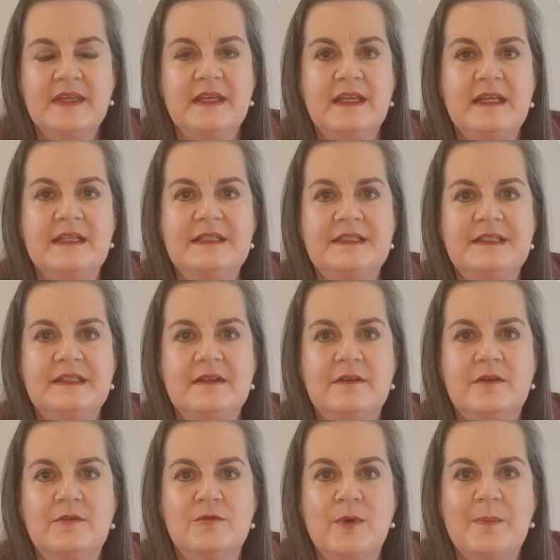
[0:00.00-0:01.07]
is
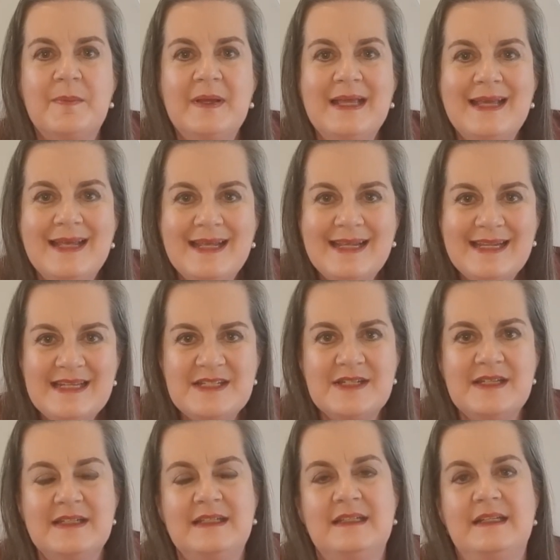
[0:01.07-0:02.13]

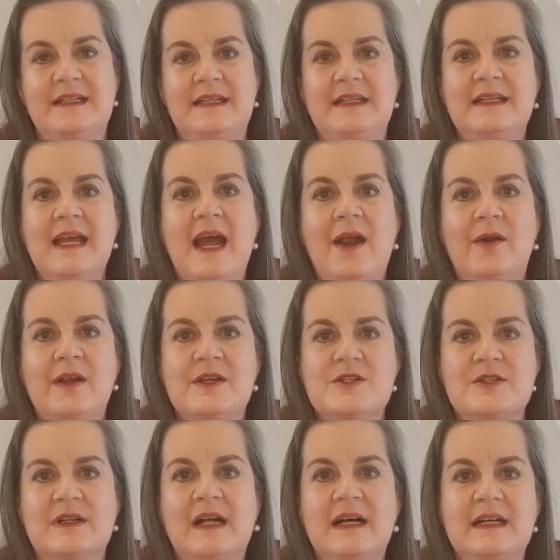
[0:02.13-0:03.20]
repeatedly
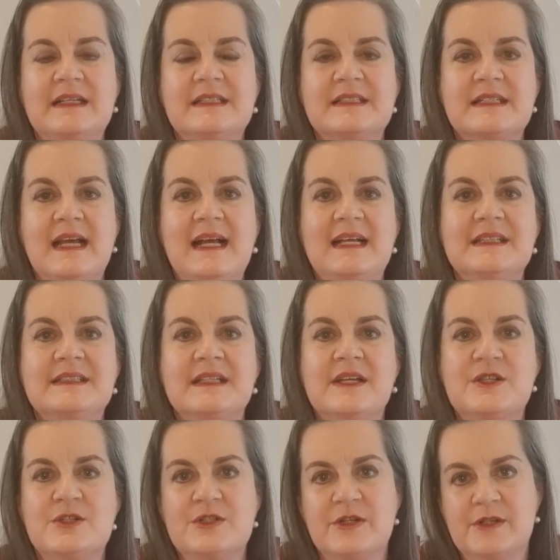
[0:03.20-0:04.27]
characterized as
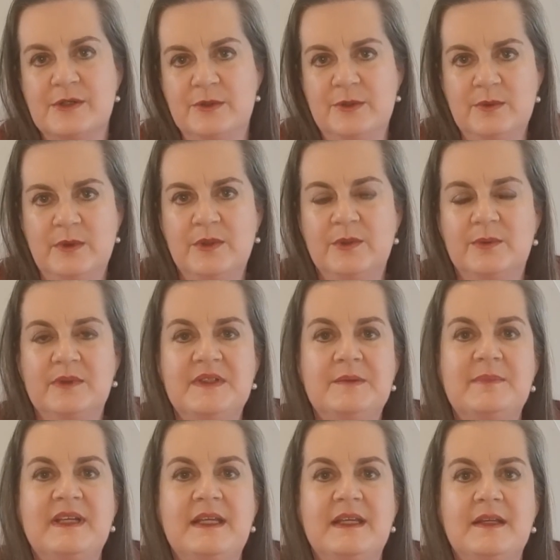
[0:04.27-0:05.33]
a doe who was
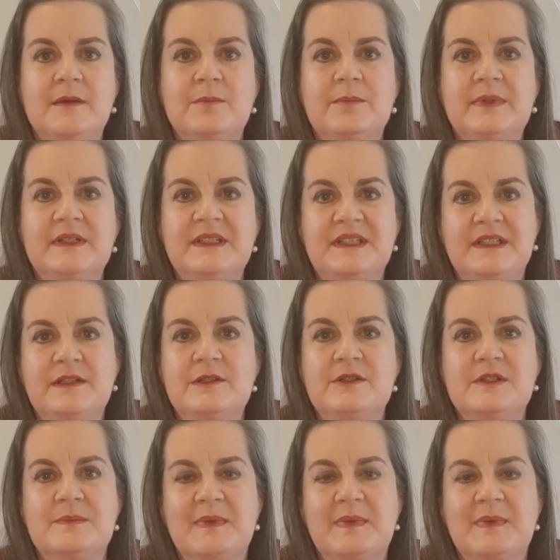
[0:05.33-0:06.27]
being pursued